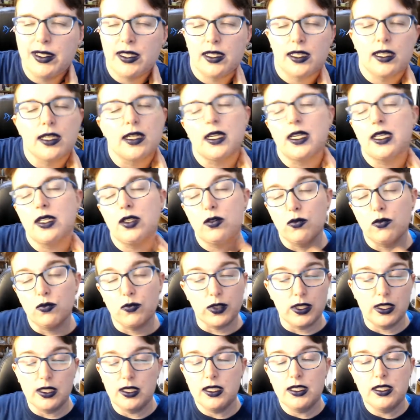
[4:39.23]

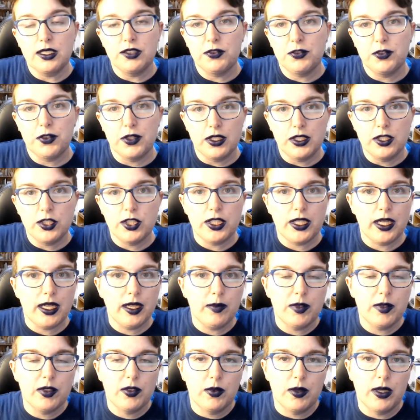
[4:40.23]
really differentiate
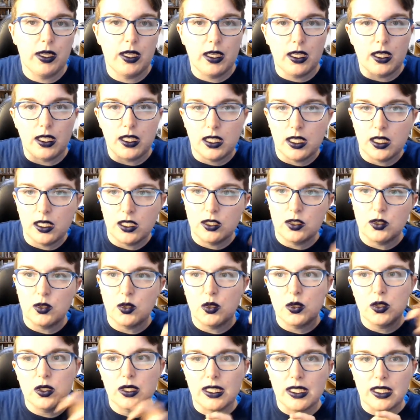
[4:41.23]
between young adult
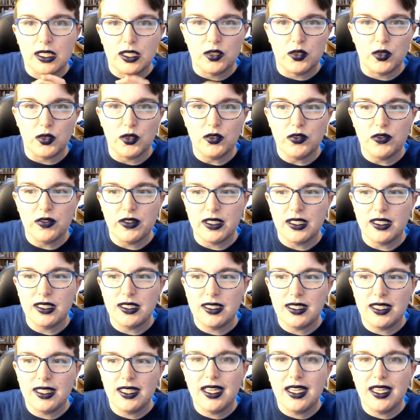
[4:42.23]
and adult fantasy.